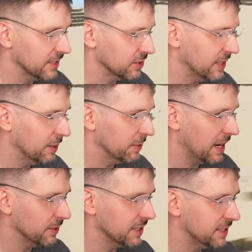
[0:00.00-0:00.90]
So here we
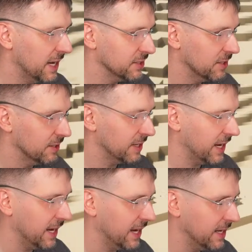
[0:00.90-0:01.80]
are in the desert,
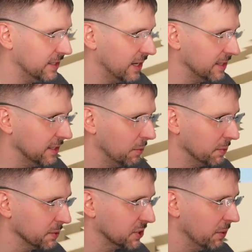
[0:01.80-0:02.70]
and I think what
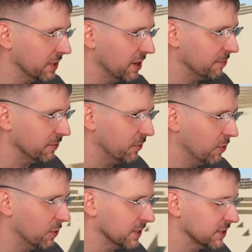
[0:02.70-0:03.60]
we were showing off
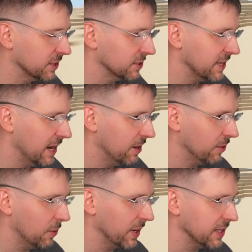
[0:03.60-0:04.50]
before is there's
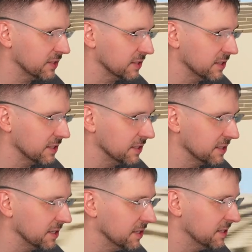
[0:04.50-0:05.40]
now
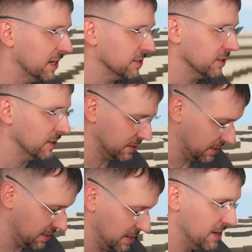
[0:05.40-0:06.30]
oases in the desert.
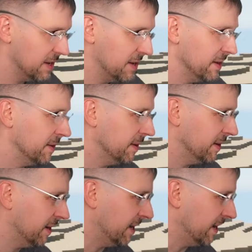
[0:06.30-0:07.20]

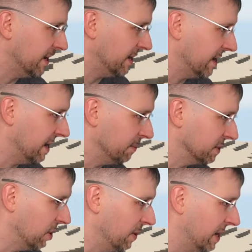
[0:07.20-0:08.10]
I'm
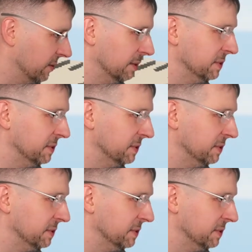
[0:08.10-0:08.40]
gonna go out.